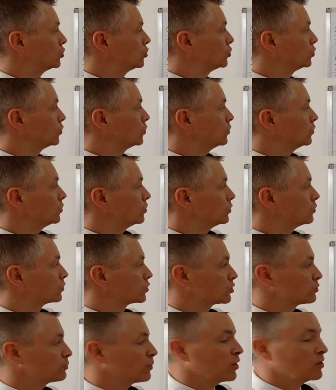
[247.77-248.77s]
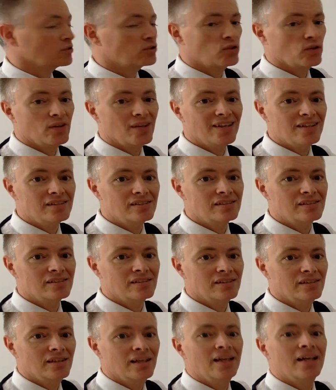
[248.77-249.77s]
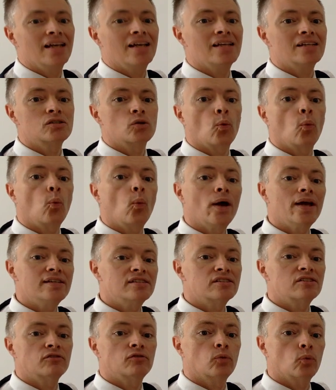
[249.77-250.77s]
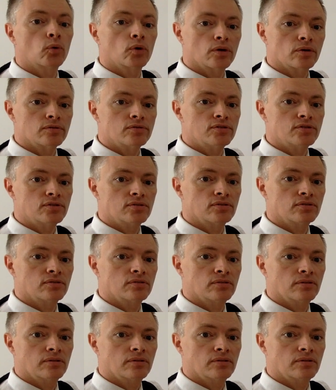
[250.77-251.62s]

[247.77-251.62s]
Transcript: to respond to this is a waste of words.